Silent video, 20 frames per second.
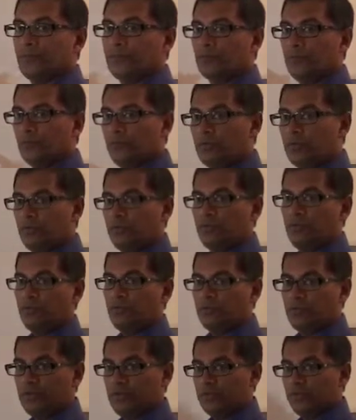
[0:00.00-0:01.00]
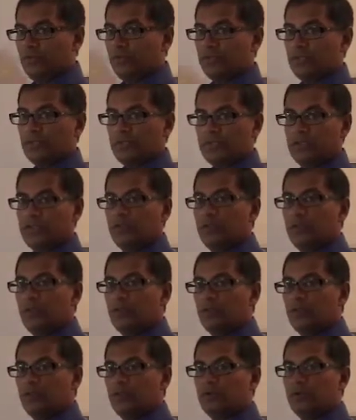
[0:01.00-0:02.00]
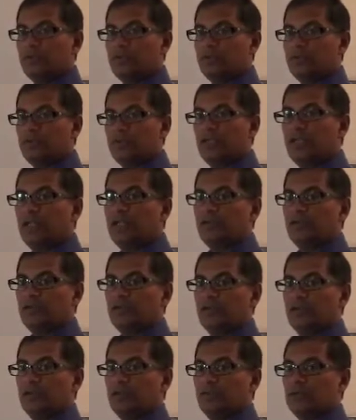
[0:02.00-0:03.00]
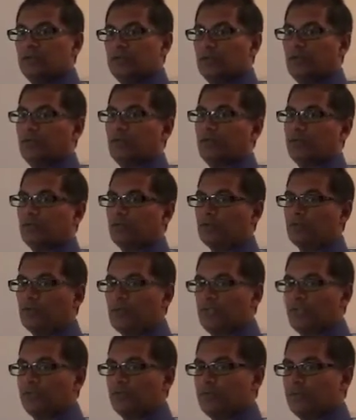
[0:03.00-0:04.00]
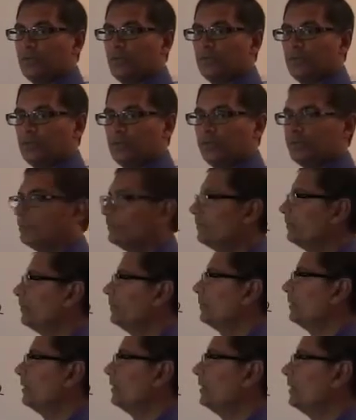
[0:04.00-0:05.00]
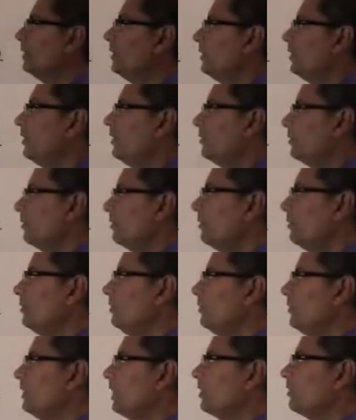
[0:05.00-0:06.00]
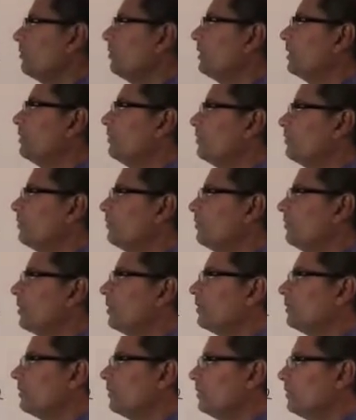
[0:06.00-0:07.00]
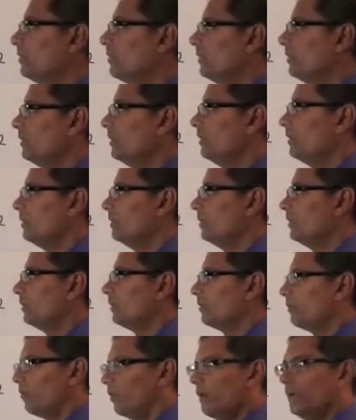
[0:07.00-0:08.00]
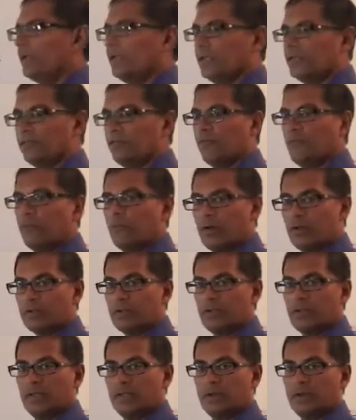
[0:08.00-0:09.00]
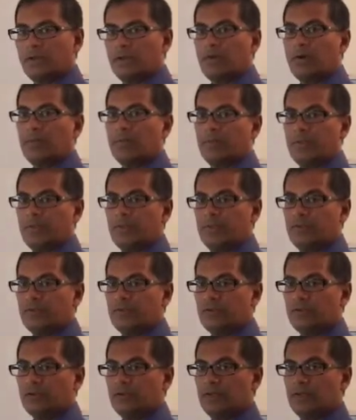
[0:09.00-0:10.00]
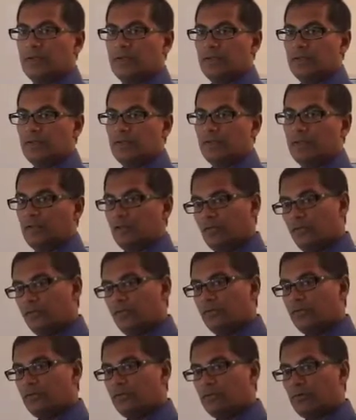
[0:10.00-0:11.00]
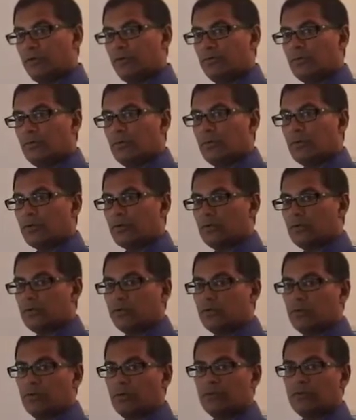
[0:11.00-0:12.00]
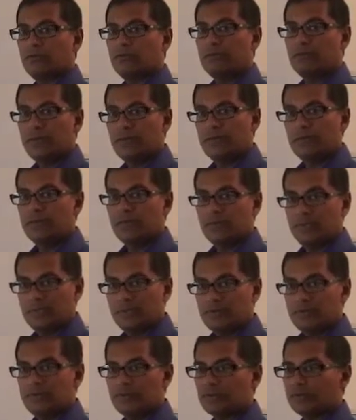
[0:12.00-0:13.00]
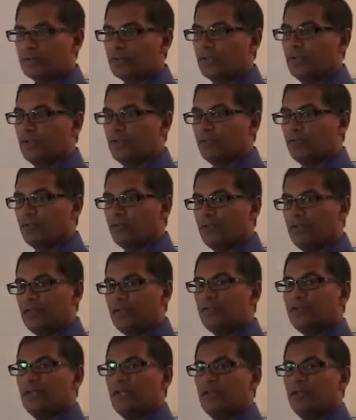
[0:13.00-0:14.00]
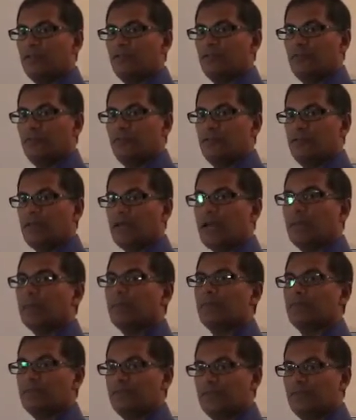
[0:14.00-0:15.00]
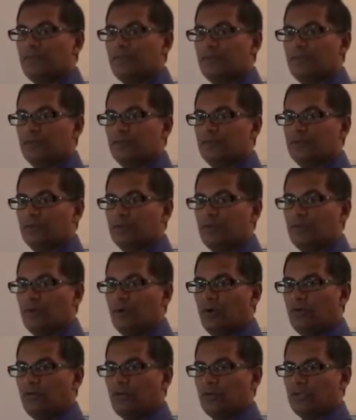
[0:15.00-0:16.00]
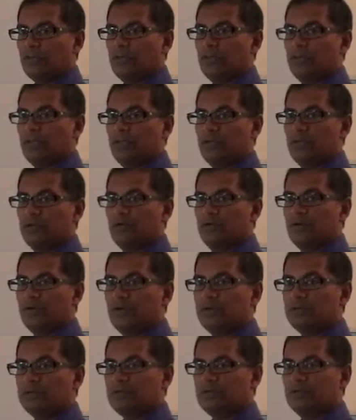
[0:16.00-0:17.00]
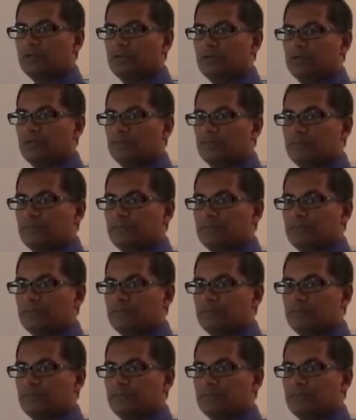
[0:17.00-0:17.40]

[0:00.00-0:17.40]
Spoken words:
So once you shift it vertically, you're going to change the horizontal asymptote. So as we see, exponential functions are great for modeling population, and also it's great to model the growth of money with interest. So let's take a few applications of exponential functions.